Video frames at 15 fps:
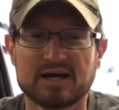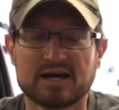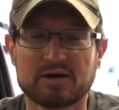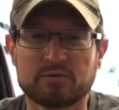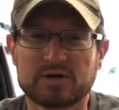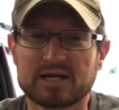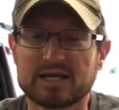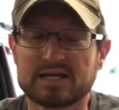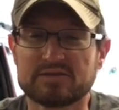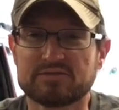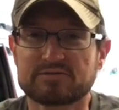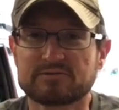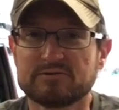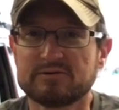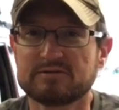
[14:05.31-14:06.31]
I went ahead
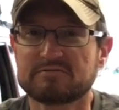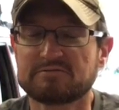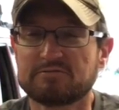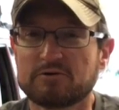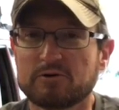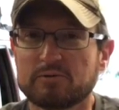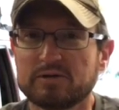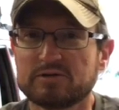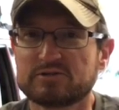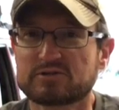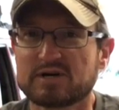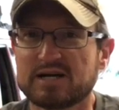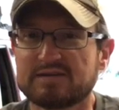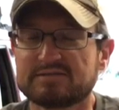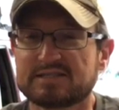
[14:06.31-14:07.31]
and threw it in four-wheel
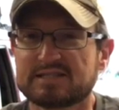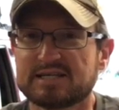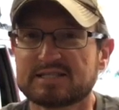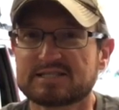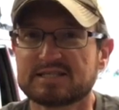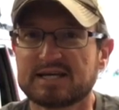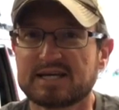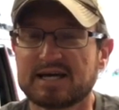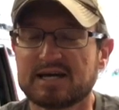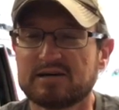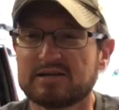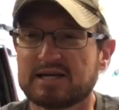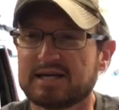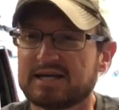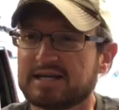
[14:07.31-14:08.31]
drive to test that
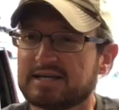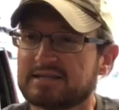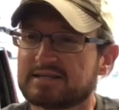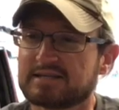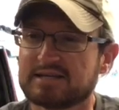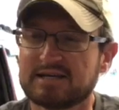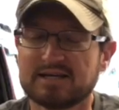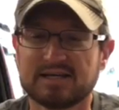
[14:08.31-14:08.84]
out, and